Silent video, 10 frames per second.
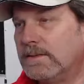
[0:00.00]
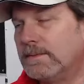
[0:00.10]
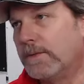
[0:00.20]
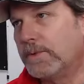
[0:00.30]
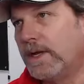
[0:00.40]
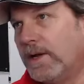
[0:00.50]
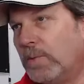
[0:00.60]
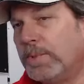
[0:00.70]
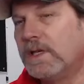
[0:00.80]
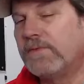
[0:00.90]
It would
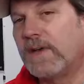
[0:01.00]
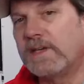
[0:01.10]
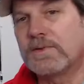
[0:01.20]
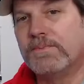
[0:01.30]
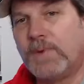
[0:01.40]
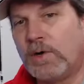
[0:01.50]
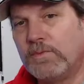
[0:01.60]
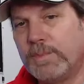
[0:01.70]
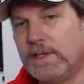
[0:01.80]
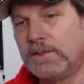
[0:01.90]
help me if I had some
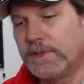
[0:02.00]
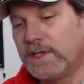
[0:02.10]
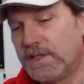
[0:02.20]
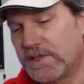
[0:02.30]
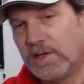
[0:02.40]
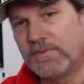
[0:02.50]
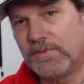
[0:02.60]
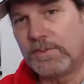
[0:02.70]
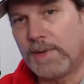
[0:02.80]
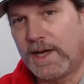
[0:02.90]
volt meter readings off of
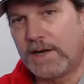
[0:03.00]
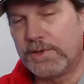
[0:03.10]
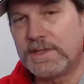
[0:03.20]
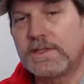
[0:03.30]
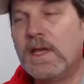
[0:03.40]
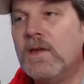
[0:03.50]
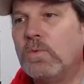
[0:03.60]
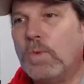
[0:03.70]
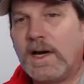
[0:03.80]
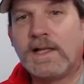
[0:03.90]
your batteries
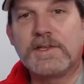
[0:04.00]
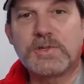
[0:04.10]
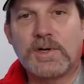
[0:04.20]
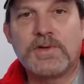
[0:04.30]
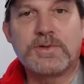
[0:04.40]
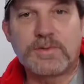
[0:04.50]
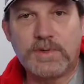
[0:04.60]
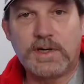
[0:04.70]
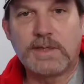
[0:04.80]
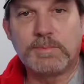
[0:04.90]
while the charger's
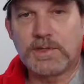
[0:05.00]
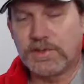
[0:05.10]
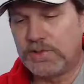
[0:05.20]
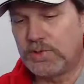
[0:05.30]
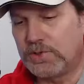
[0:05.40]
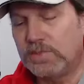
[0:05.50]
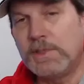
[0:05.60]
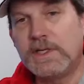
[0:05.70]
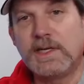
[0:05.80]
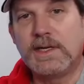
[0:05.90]
running, because you should
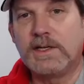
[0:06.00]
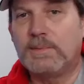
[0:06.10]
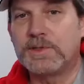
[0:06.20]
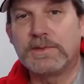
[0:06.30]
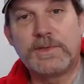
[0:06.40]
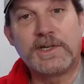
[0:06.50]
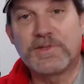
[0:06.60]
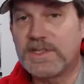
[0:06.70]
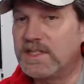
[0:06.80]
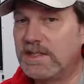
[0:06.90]
be getting up to around
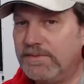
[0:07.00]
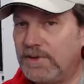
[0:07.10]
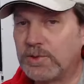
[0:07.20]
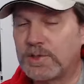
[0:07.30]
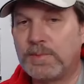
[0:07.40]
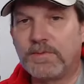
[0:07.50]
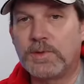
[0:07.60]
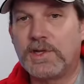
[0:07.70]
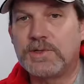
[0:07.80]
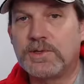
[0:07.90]
60 volts before
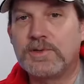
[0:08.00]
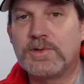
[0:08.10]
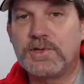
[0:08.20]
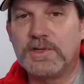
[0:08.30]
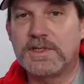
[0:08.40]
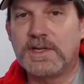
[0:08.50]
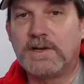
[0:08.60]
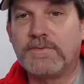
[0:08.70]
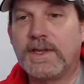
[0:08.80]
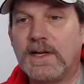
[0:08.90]
that charger shuts
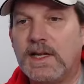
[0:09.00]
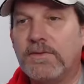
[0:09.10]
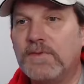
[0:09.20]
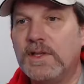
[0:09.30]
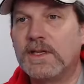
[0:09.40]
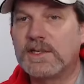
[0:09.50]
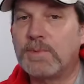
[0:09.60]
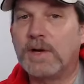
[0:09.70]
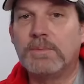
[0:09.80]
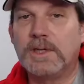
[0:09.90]
off. And I have a feeling it's
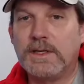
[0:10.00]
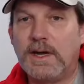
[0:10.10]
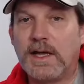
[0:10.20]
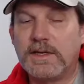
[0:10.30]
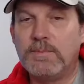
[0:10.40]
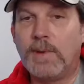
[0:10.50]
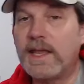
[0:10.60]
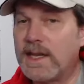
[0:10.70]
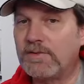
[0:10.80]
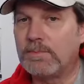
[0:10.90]
probably not. You
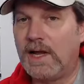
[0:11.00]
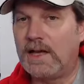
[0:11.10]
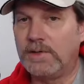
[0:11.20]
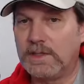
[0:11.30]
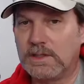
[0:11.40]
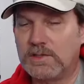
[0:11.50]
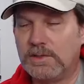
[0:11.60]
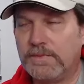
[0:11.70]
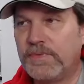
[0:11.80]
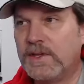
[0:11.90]
might have a battery
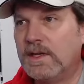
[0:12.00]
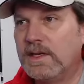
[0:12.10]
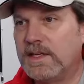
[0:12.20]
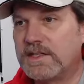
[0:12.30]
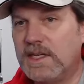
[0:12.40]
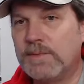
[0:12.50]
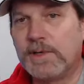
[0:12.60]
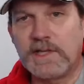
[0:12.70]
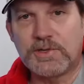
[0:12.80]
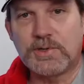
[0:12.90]
issue that's keeping
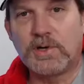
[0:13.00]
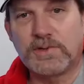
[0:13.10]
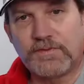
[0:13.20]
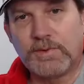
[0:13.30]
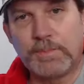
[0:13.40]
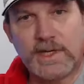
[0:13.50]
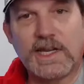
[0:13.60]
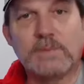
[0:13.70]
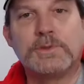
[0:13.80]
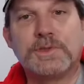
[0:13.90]
that charger from being
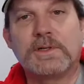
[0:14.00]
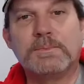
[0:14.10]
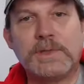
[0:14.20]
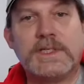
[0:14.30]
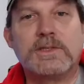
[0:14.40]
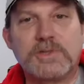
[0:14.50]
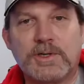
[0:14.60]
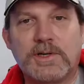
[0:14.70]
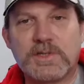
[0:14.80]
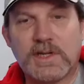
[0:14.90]
able to complete the
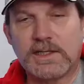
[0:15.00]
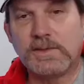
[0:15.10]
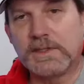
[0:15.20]
charge cycle.